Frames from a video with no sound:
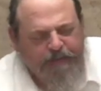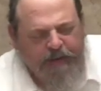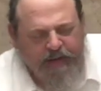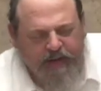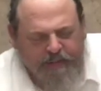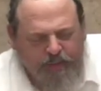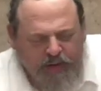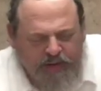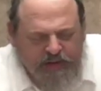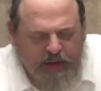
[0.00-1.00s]
At that
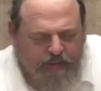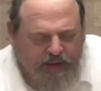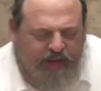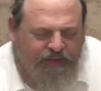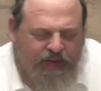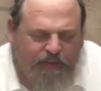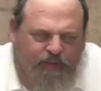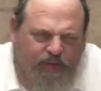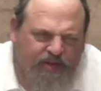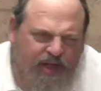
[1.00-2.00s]
point, he stopped believing them.
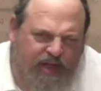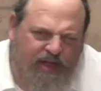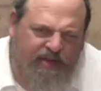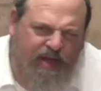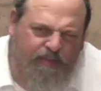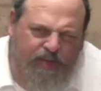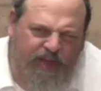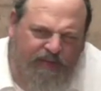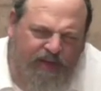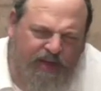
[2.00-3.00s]
For a second, he stopped
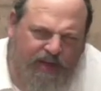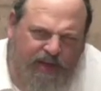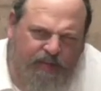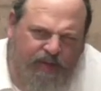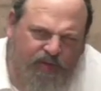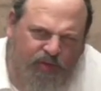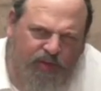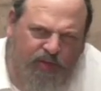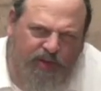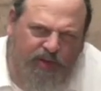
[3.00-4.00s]
believing that it could be
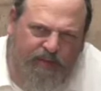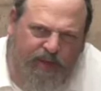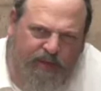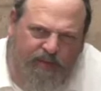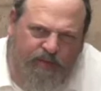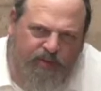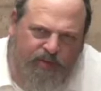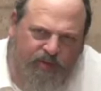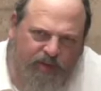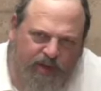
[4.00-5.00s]
true. He didn't believe it was
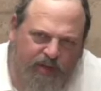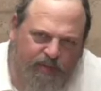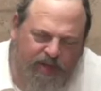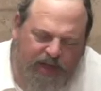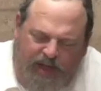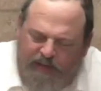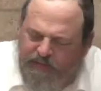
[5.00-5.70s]
true that he was alive.